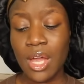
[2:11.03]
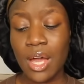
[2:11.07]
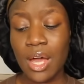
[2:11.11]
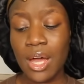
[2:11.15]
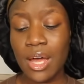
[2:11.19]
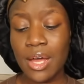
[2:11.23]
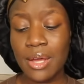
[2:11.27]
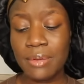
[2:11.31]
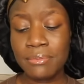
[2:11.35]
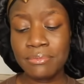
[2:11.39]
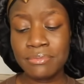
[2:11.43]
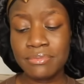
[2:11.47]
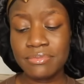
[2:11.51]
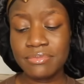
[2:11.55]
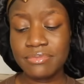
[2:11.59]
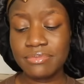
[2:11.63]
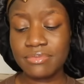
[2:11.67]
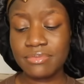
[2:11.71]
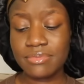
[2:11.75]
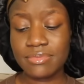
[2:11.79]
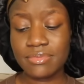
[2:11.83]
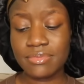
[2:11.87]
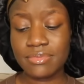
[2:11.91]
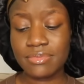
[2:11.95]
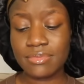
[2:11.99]

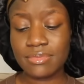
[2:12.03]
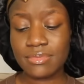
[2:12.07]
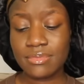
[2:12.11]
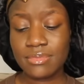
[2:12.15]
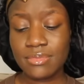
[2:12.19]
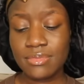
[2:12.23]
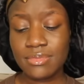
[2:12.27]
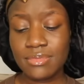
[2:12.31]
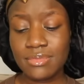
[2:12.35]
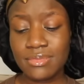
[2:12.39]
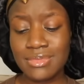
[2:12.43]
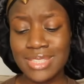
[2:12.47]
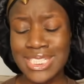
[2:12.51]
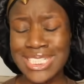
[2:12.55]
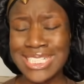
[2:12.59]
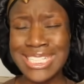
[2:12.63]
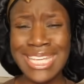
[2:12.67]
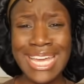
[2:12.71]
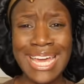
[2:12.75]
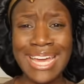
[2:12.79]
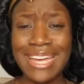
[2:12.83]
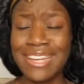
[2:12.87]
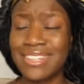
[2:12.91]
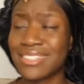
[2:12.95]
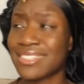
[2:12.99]

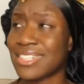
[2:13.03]
Yeah,